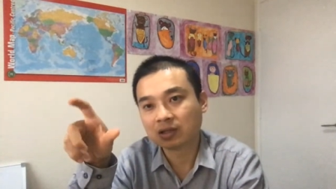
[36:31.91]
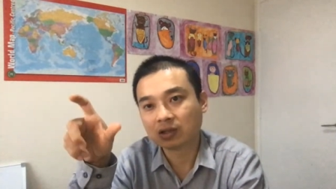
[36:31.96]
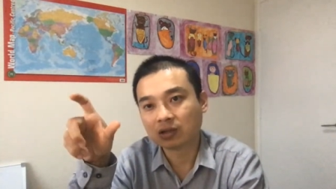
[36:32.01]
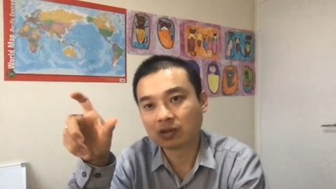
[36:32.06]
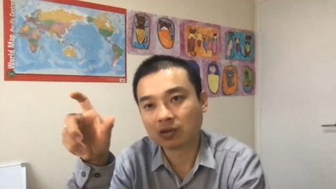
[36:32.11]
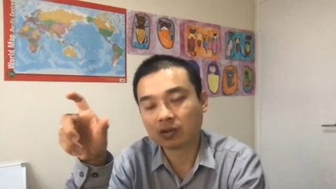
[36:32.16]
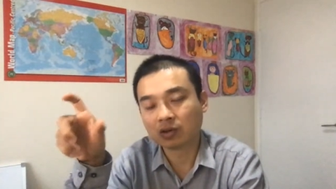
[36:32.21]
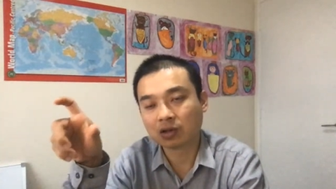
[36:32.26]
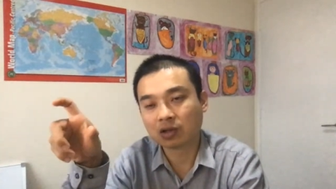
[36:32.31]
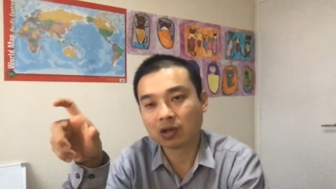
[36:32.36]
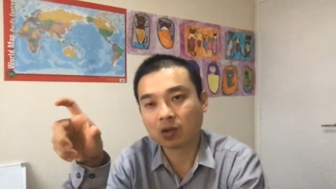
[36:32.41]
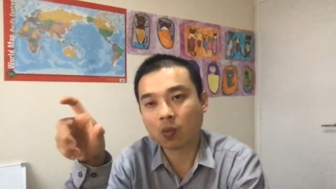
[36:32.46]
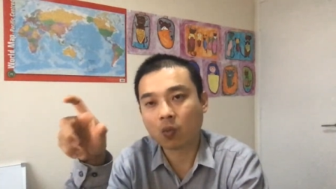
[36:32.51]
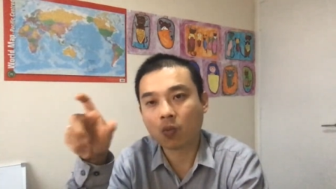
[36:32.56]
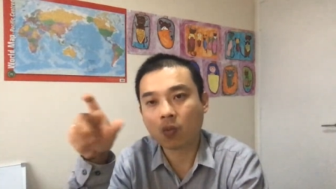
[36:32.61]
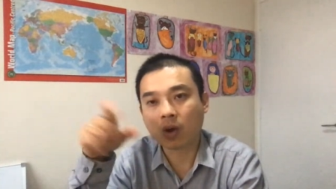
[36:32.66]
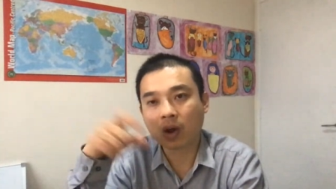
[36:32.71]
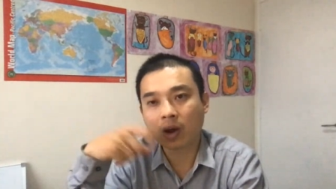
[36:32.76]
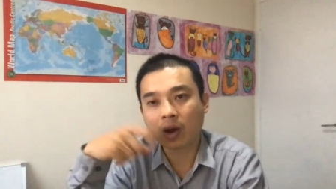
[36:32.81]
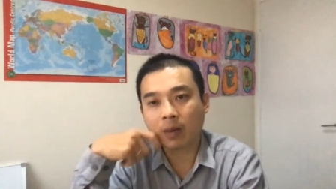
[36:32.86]
to look at
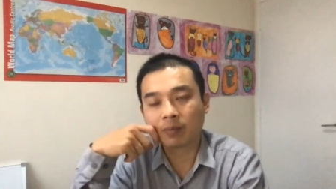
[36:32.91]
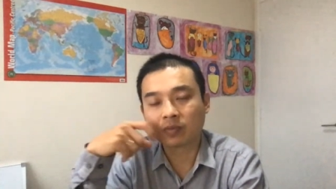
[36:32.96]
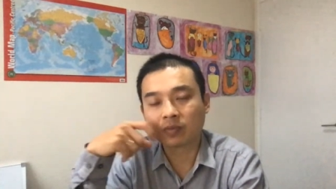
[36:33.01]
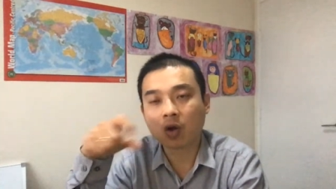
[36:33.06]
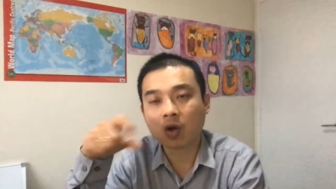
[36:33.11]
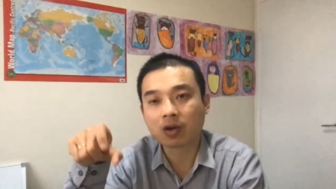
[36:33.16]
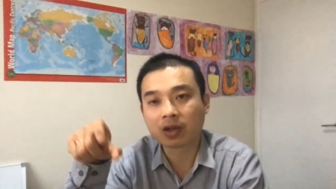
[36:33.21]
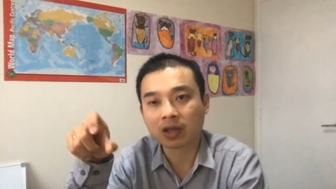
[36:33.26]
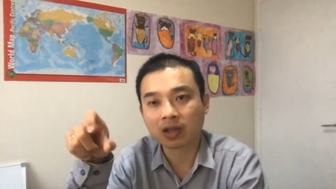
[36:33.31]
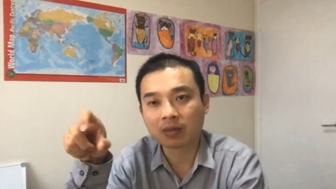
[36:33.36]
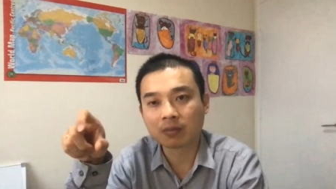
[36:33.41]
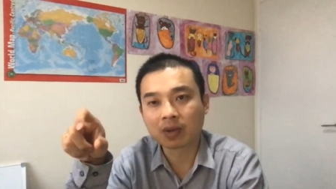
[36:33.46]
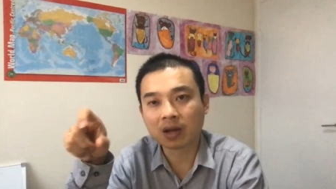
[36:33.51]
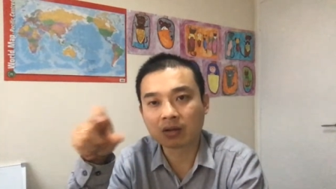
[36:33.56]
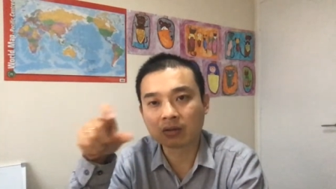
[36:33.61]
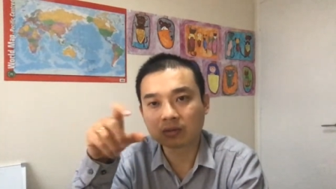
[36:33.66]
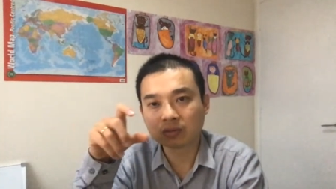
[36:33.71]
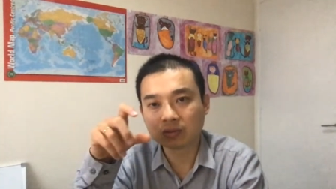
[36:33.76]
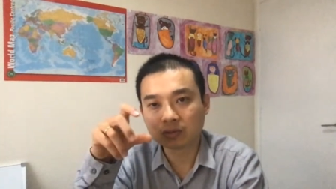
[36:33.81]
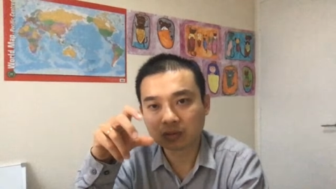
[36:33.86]
what I'm talking
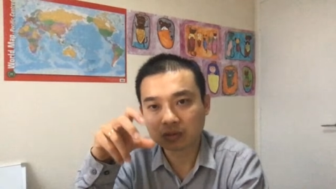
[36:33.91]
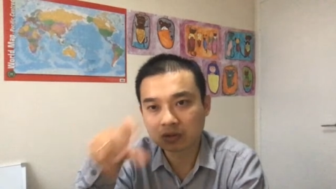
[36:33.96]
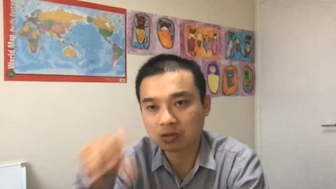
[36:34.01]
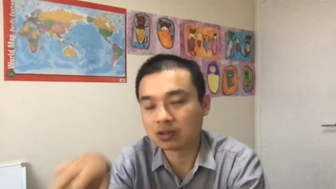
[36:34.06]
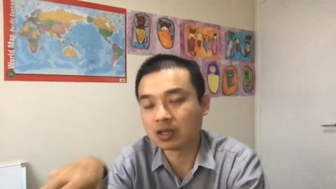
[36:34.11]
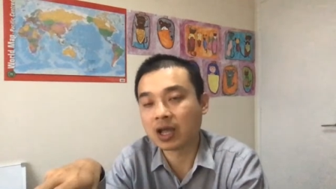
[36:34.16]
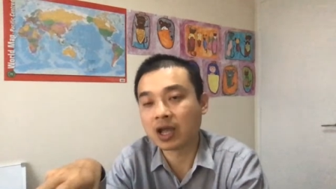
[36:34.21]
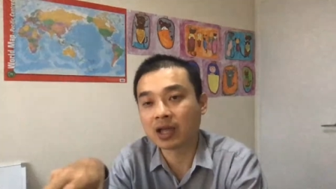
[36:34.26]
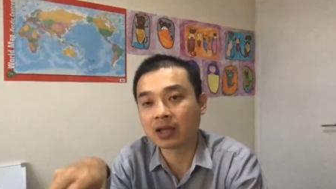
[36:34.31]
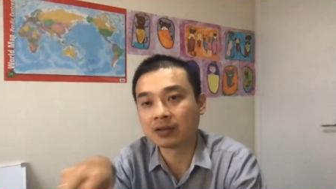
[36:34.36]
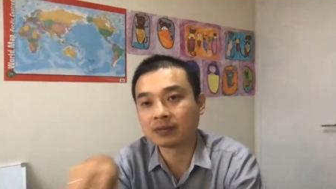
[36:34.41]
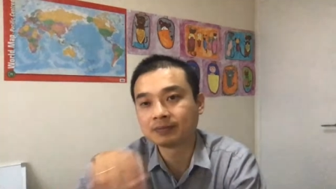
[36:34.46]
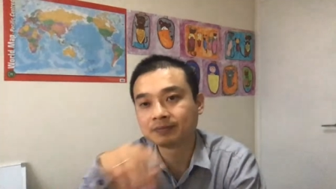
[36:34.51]
about today.